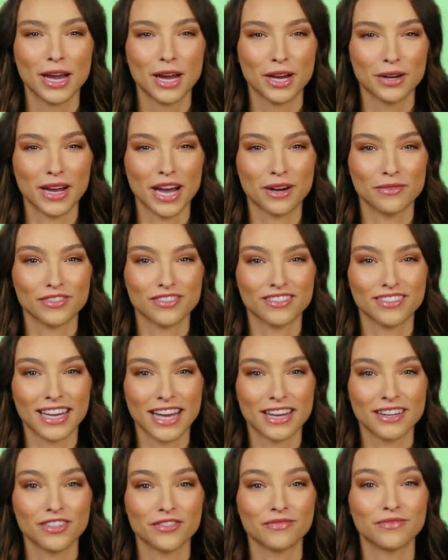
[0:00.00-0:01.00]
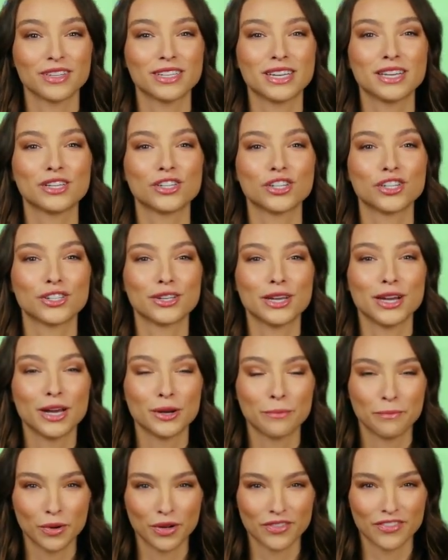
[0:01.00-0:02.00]
Allow the scan to finish.
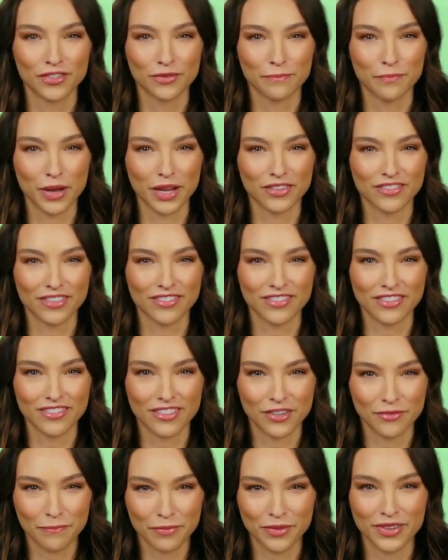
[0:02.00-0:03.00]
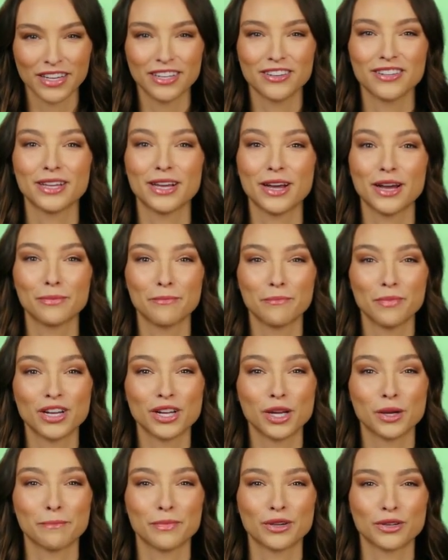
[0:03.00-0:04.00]
Once the process is complete,
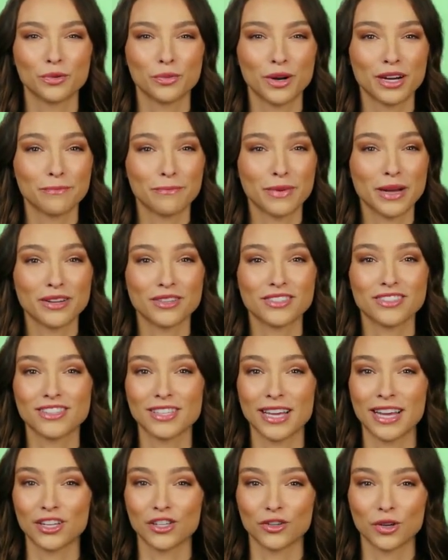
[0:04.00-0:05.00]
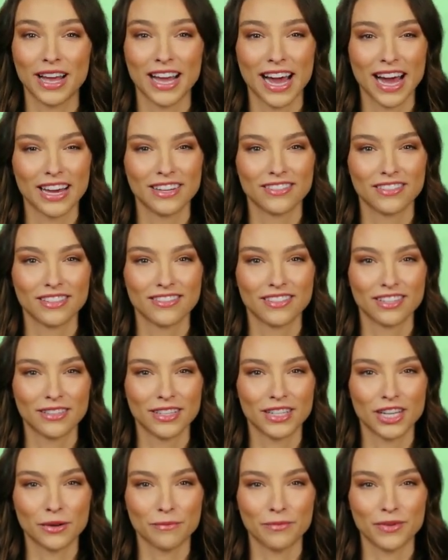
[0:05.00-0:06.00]
reopen QuickBooks and try accessing
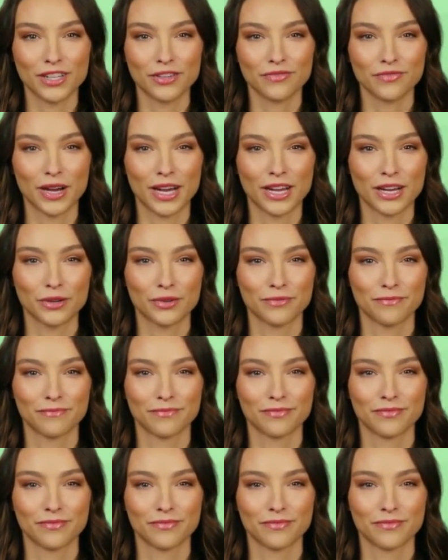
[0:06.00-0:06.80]
the company file.